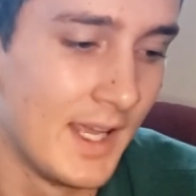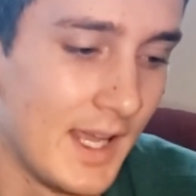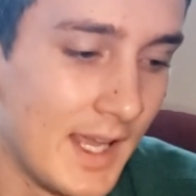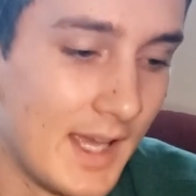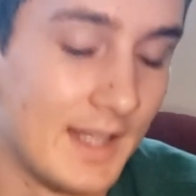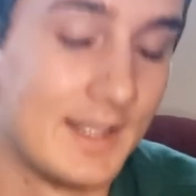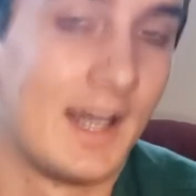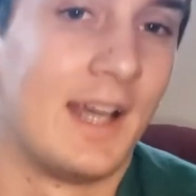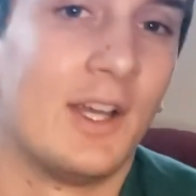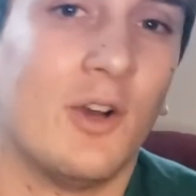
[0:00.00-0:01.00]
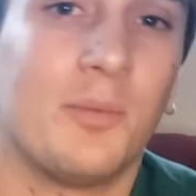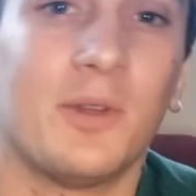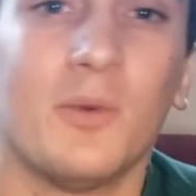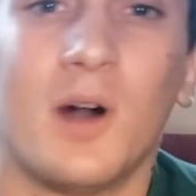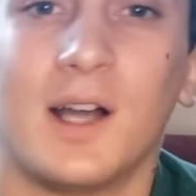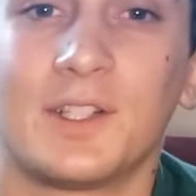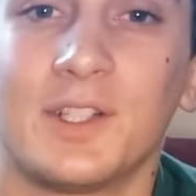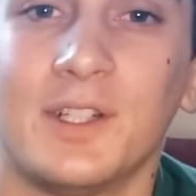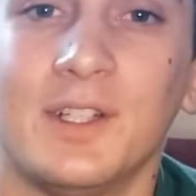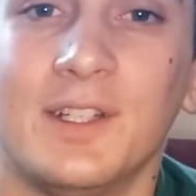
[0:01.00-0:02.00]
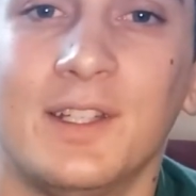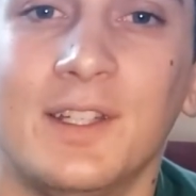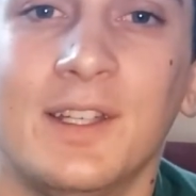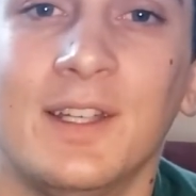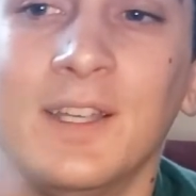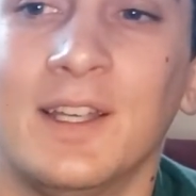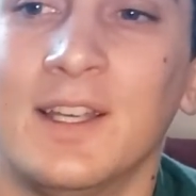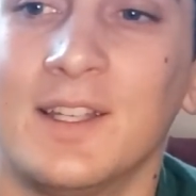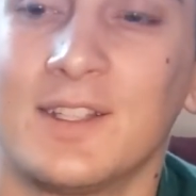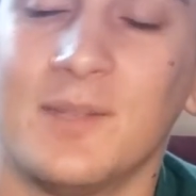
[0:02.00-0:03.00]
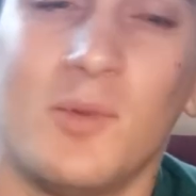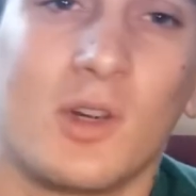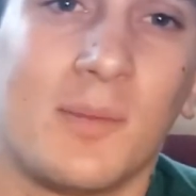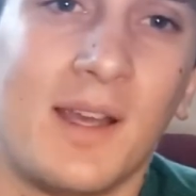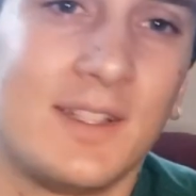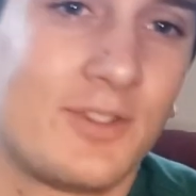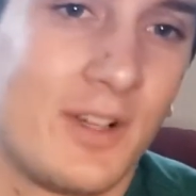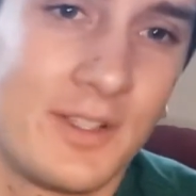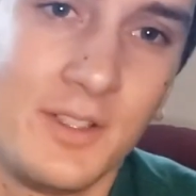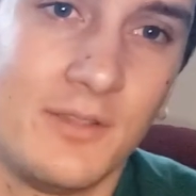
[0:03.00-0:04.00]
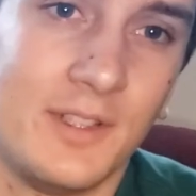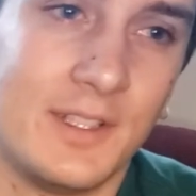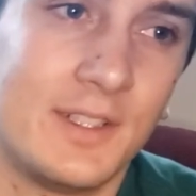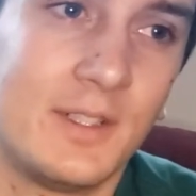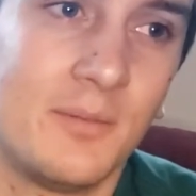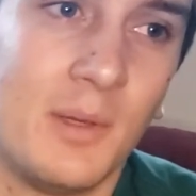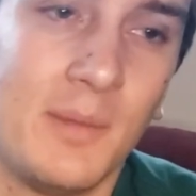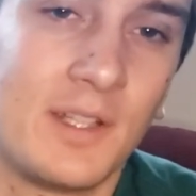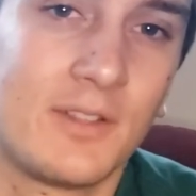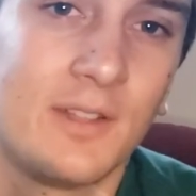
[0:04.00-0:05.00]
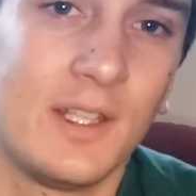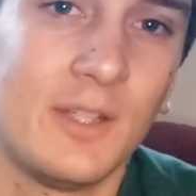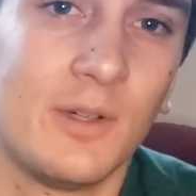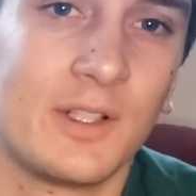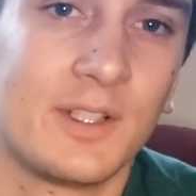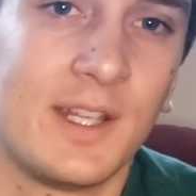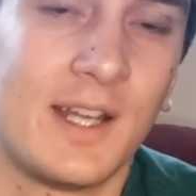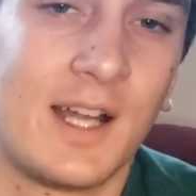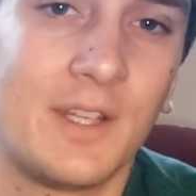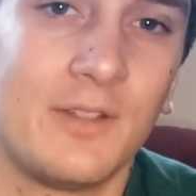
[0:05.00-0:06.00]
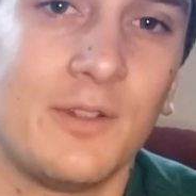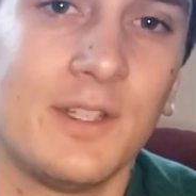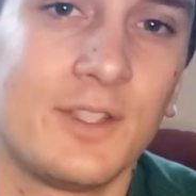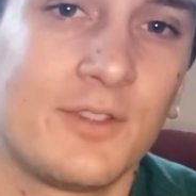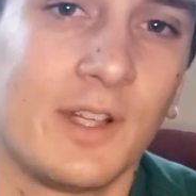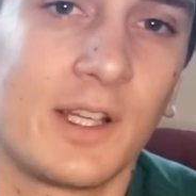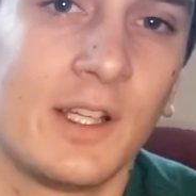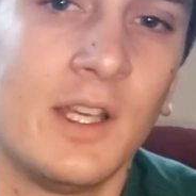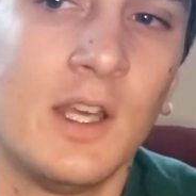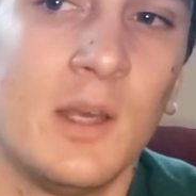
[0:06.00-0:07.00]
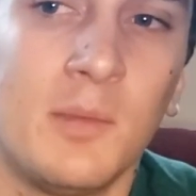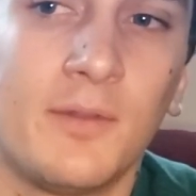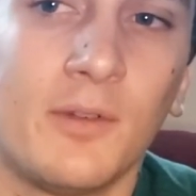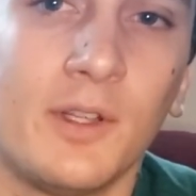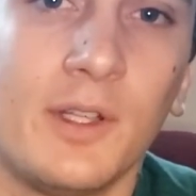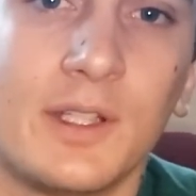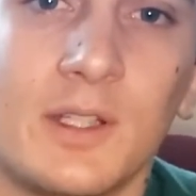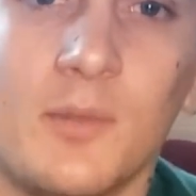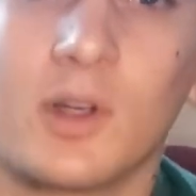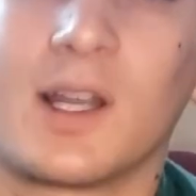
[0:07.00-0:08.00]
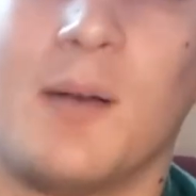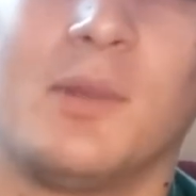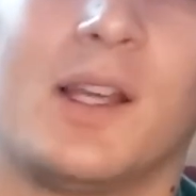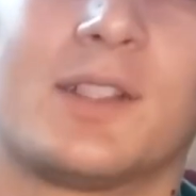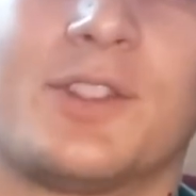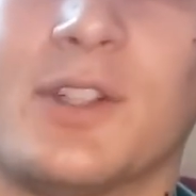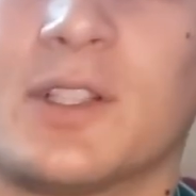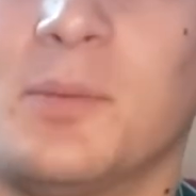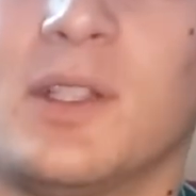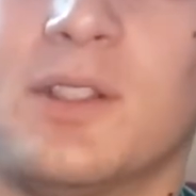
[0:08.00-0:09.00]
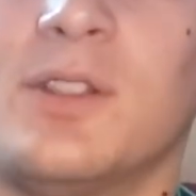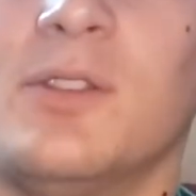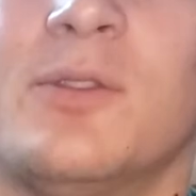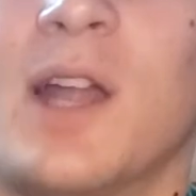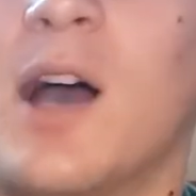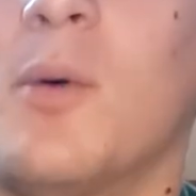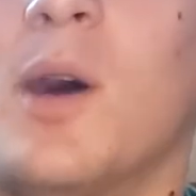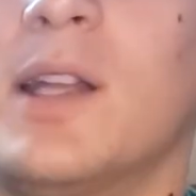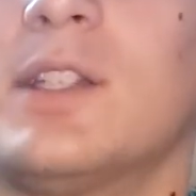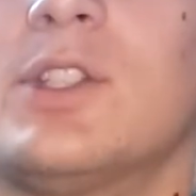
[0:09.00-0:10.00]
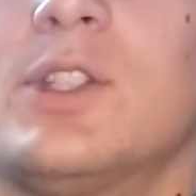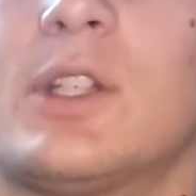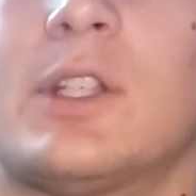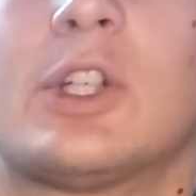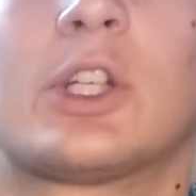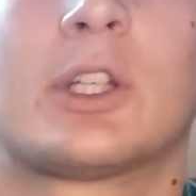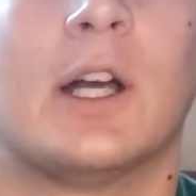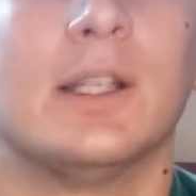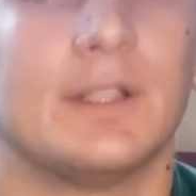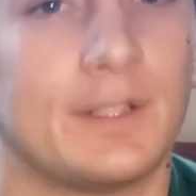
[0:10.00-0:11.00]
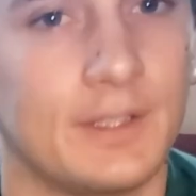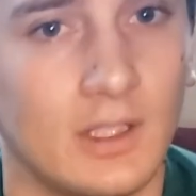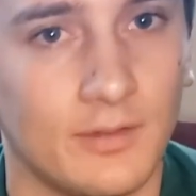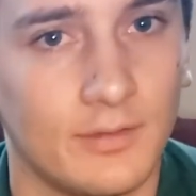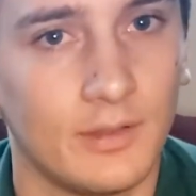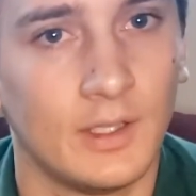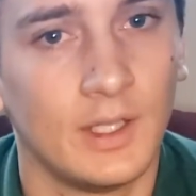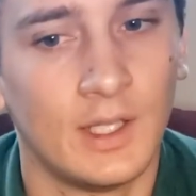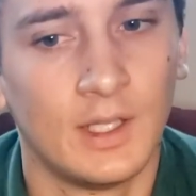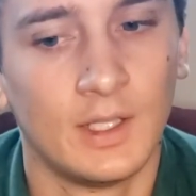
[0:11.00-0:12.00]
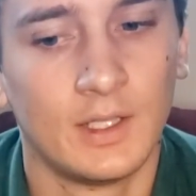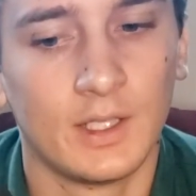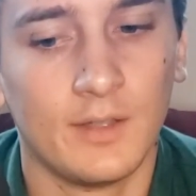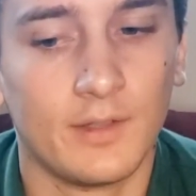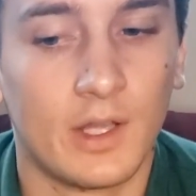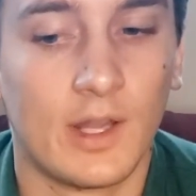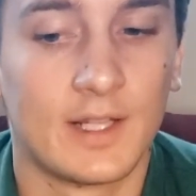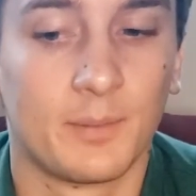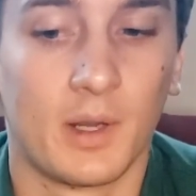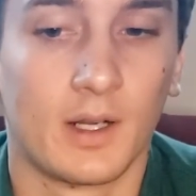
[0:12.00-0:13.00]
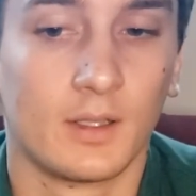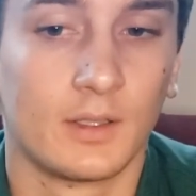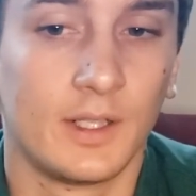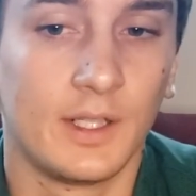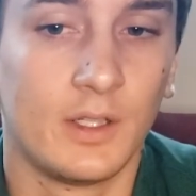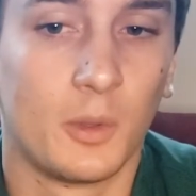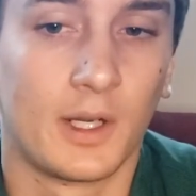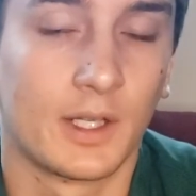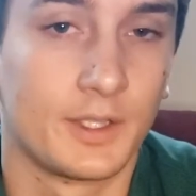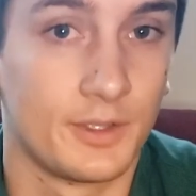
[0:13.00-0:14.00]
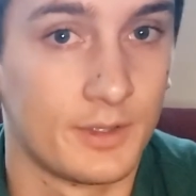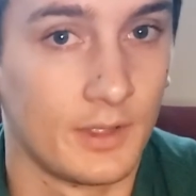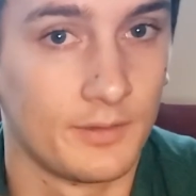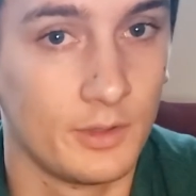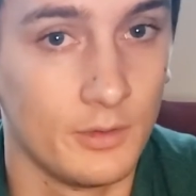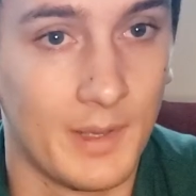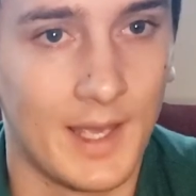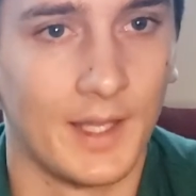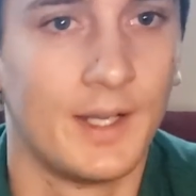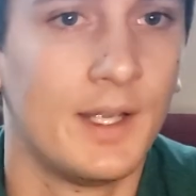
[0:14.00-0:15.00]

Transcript: and I hope you watch some more of my instructional vids. But make sure that you understand how to do this trick before you get to more complex tricks, because you not want to cut yourself. Even though that's part of learning, you don't want to cut yourself too bad.